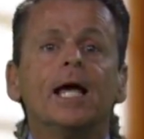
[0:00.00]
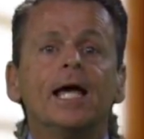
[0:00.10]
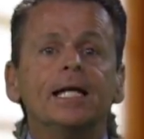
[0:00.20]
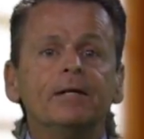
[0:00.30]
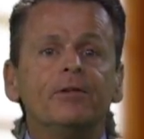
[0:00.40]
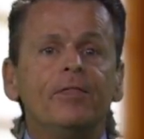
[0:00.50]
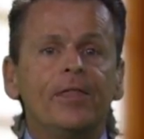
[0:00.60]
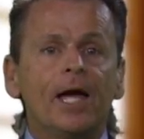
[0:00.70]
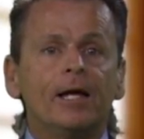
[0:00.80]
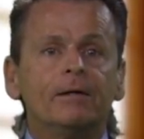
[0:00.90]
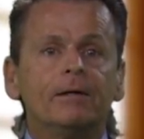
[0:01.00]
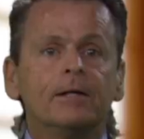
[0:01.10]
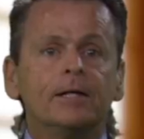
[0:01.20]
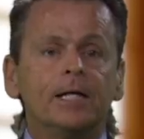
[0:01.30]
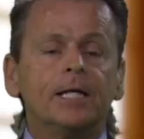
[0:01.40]
And even then,
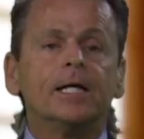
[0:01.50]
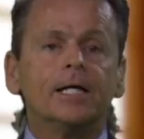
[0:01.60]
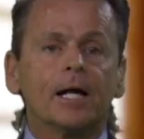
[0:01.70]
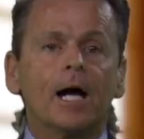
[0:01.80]
it can get